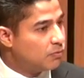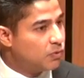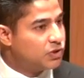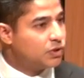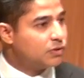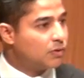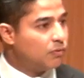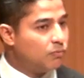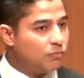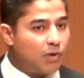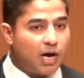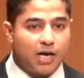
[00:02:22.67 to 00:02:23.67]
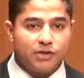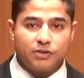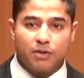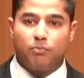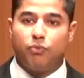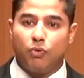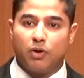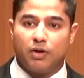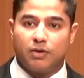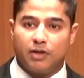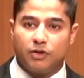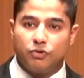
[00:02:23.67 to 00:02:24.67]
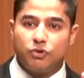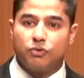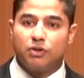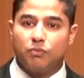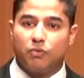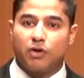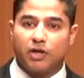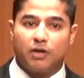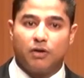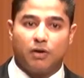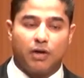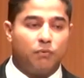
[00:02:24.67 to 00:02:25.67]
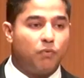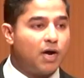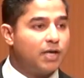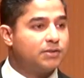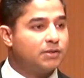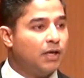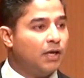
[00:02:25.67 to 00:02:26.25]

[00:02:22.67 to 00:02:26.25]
which is why is it important that you're doing the work here, and why